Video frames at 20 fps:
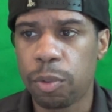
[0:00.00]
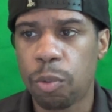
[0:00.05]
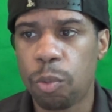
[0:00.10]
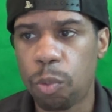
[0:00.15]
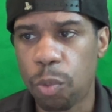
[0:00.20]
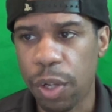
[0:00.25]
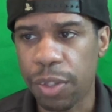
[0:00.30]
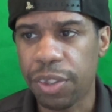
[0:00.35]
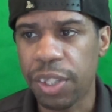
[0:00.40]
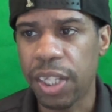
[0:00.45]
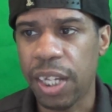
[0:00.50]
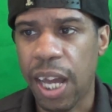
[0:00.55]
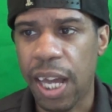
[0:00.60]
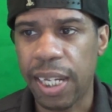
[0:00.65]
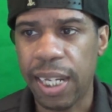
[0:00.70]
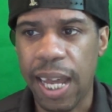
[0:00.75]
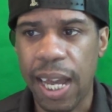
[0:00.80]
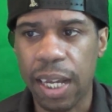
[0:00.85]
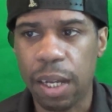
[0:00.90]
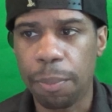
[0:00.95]
one thing I
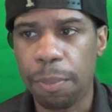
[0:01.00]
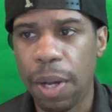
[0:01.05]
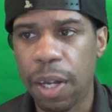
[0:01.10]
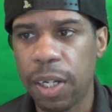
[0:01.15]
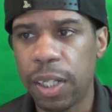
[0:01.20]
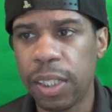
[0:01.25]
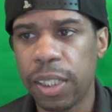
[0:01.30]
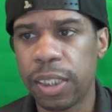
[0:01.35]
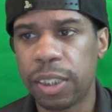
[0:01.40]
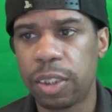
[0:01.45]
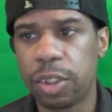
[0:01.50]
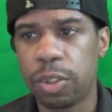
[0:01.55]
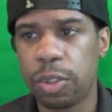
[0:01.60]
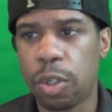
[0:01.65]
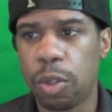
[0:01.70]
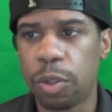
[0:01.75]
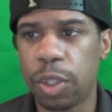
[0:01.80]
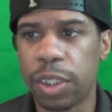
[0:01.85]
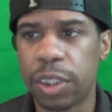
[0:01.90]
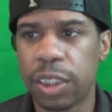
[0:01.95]
like about it is,
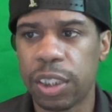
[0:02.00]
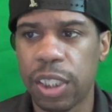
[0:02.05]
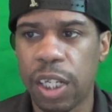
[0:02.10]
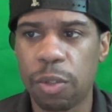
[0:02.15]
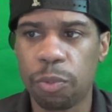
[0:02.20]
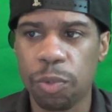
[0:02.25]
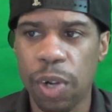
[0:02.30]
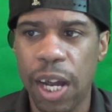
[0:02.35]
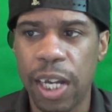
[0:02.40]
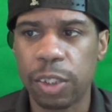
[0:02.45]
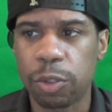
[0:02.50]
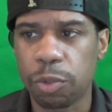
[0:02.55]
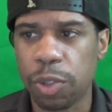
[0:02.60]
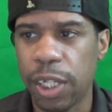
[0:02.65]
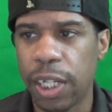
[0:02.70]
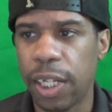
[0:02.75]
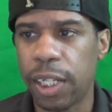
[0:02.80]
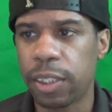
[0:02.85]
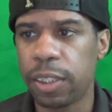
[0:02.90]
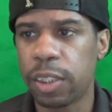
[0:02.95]
the sunrise
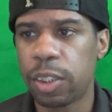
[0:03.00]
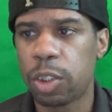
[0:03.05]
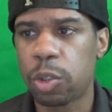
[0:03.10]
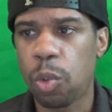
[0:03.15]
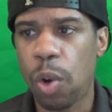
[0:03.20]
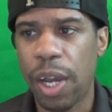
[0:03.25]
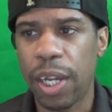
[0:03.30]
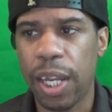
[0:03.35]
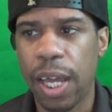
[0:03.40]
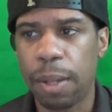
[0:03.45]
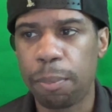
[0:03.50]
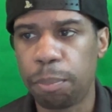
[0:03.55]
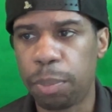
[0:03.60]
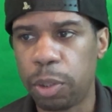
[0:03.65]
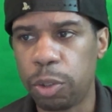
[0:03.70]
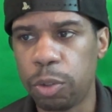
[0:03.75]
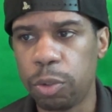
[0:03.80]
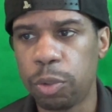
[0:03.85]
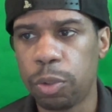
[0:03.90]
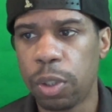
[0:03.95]
red, twilight
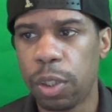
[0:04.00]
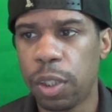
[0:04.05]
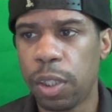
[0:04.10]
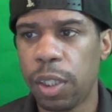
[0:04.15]
blue,